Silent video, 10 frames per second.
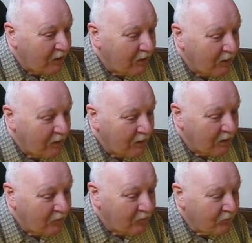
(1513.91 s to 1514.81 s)
Then
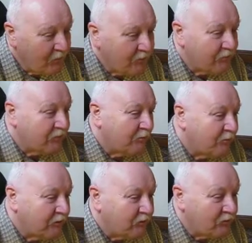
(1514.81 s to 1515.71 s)
I've got some
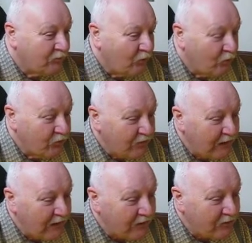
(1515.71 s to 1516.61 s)
pictures of old
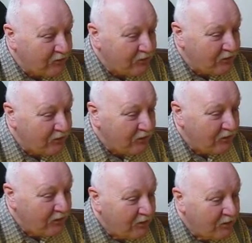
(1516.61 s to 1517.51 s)
texts.
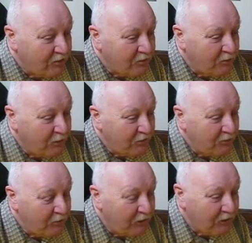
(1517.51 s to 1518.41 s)
This is
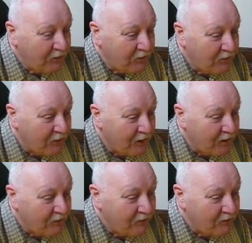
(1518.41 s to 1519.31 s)
Marty
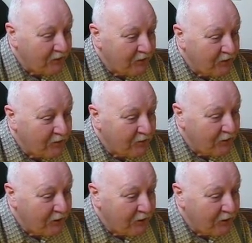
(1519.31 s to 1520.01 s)
McIntyre sent